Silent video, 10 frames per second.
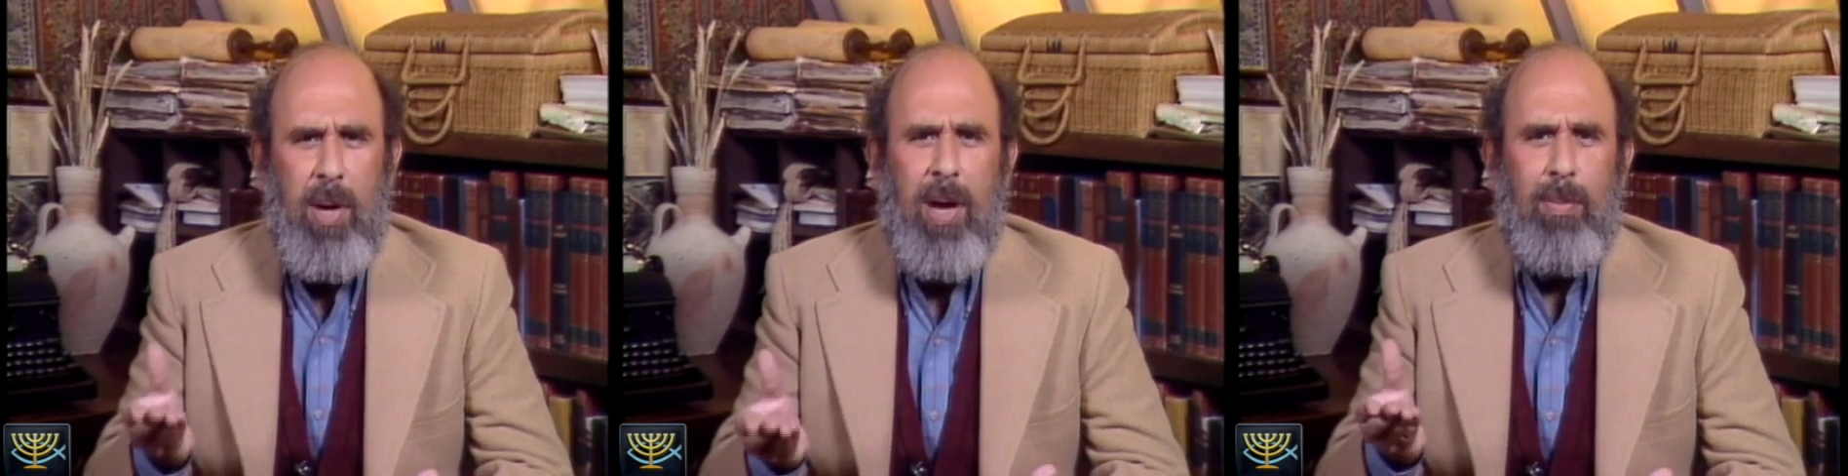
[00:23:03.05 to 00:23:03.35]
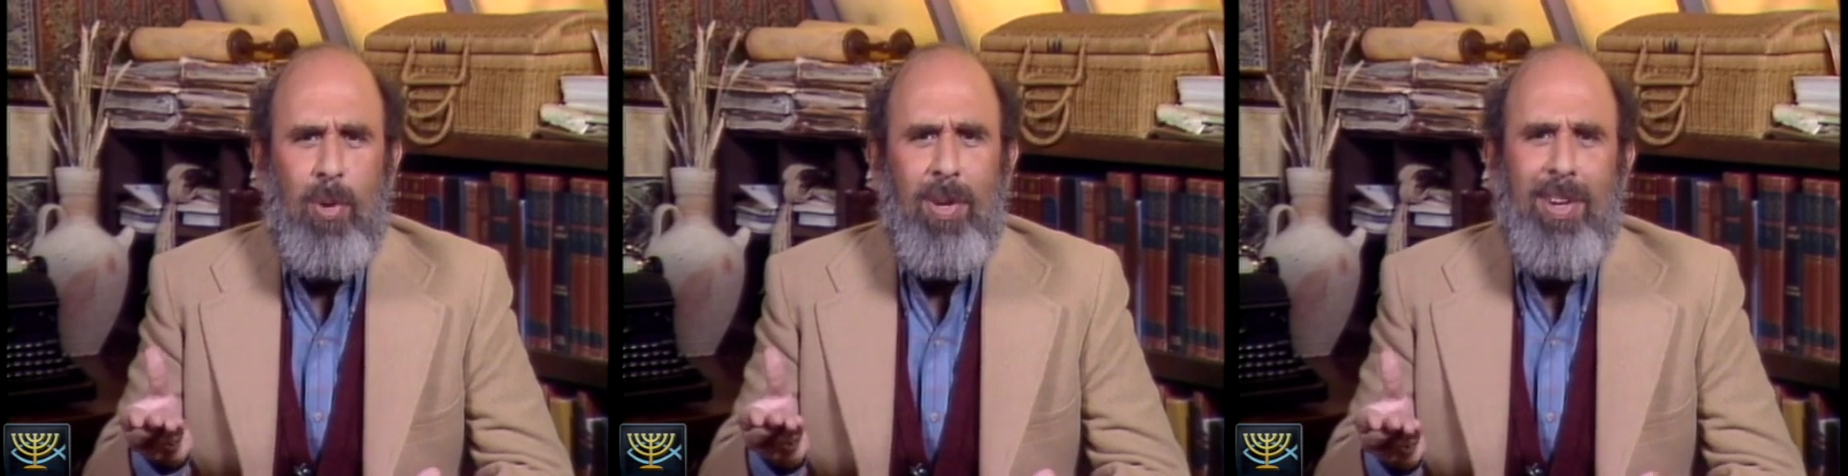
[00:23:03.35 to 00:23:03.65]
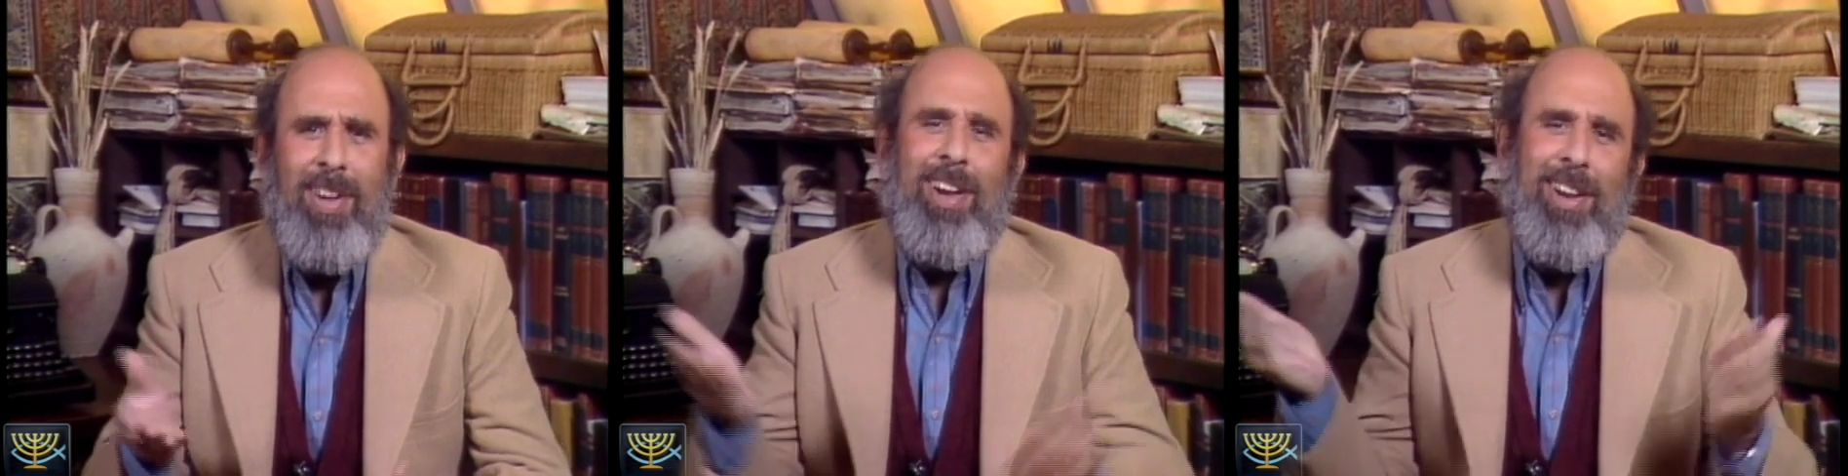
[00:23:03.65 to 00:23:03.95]
Bible.
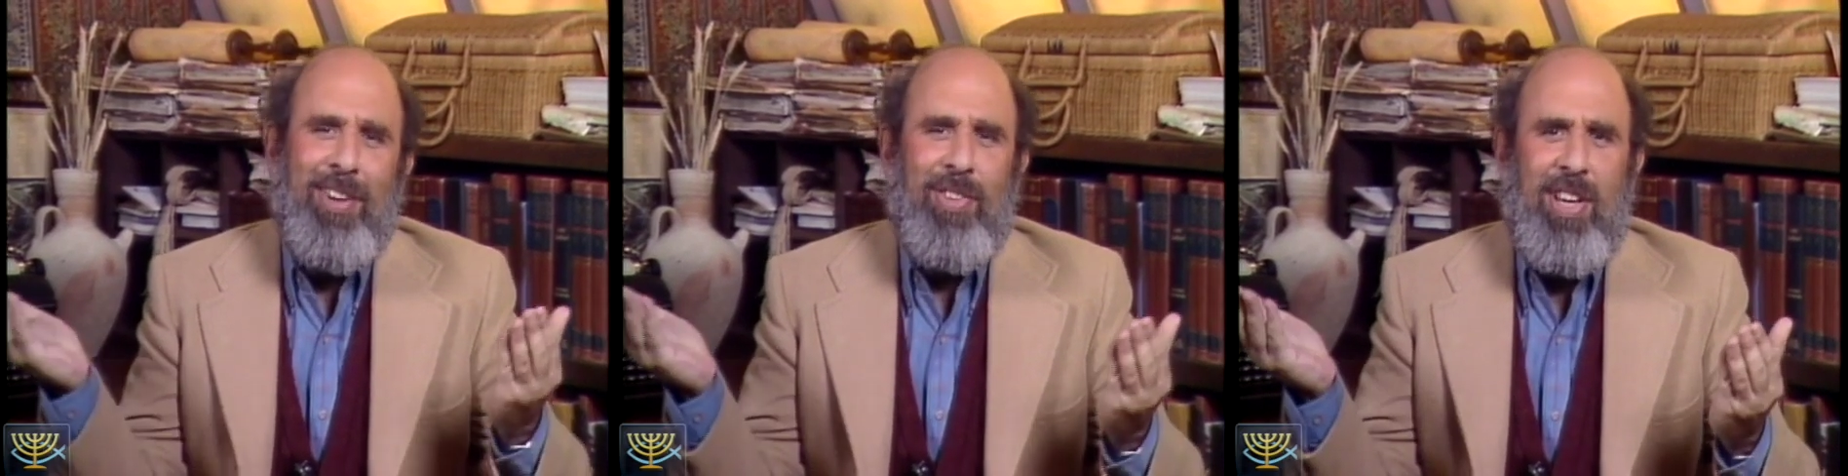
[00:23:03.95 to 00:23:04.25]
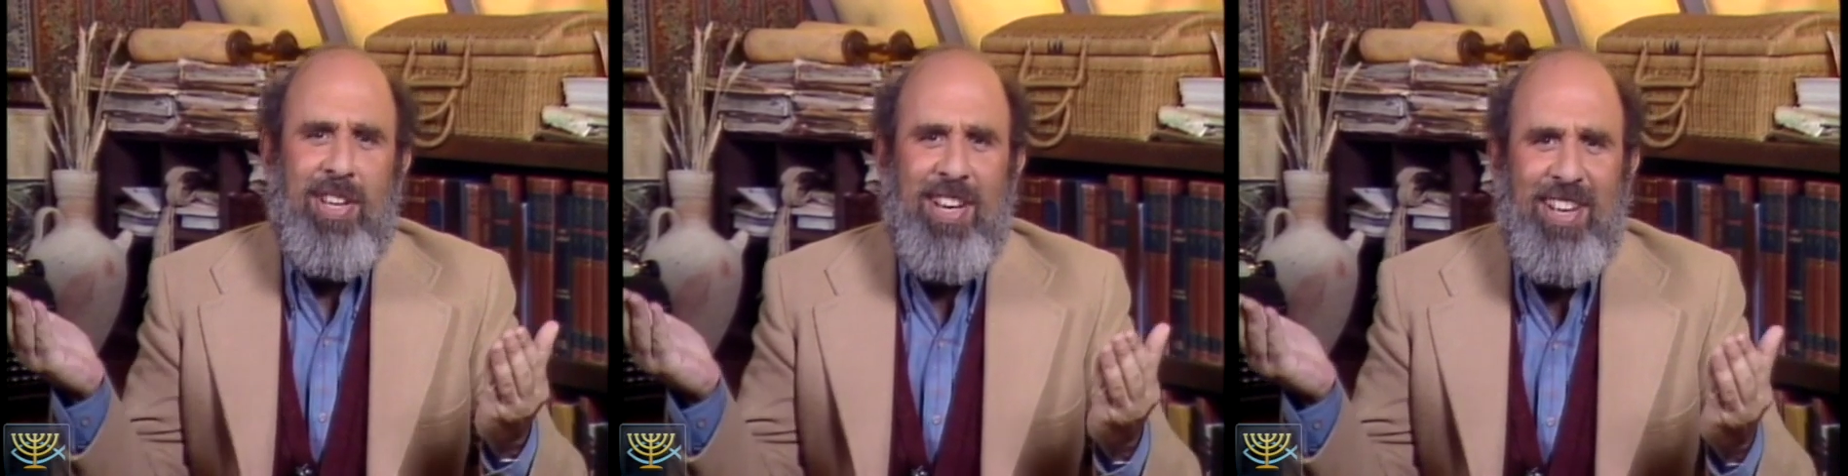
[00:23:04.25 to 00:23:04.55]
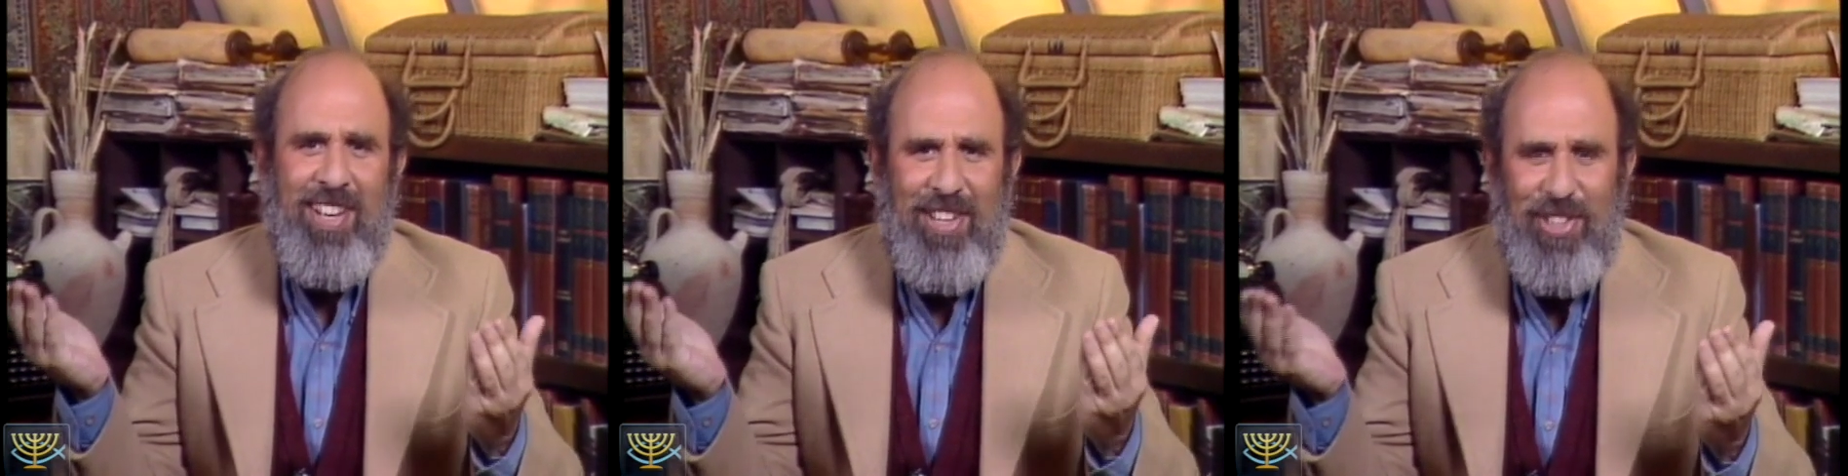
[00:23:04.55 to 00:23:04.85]
Uh, that,
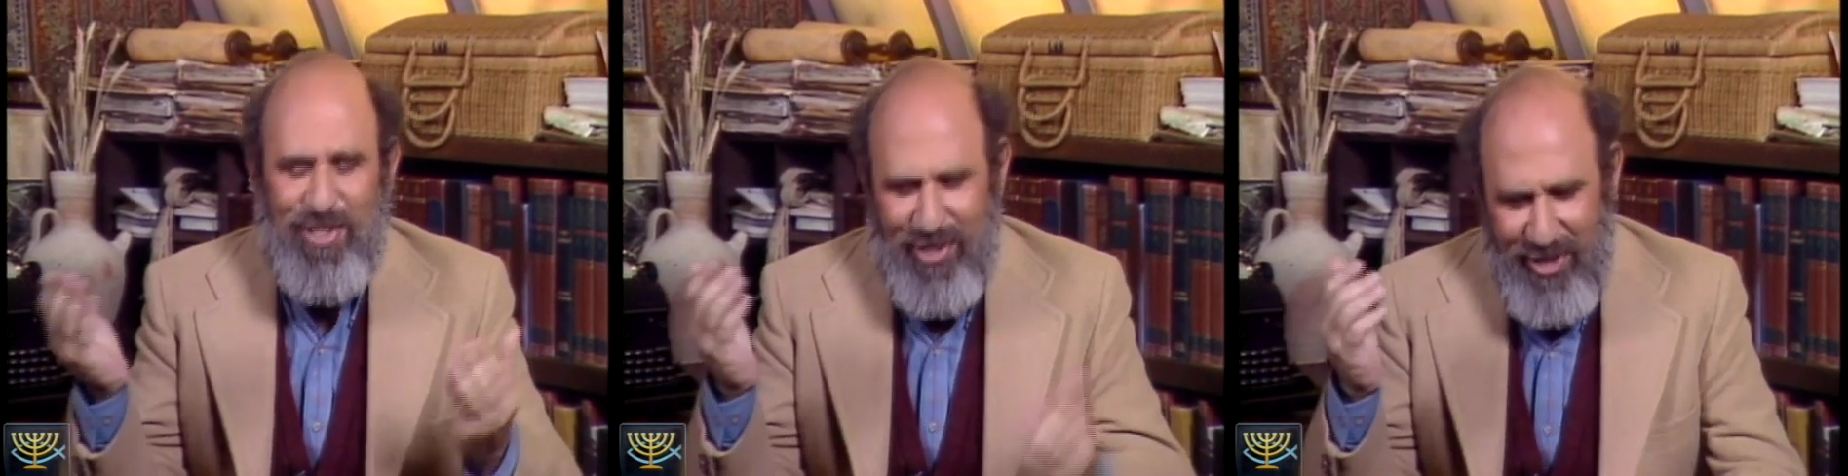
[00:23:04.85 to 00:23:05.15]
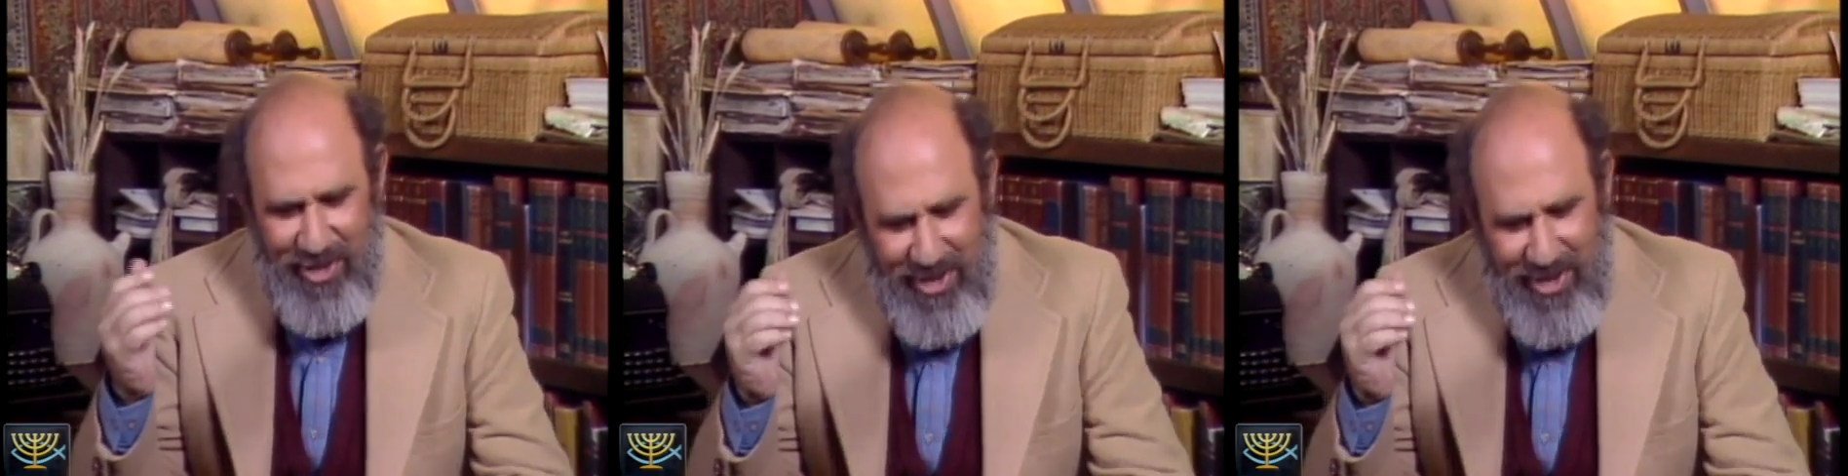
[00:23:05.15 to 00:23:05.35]
it's a,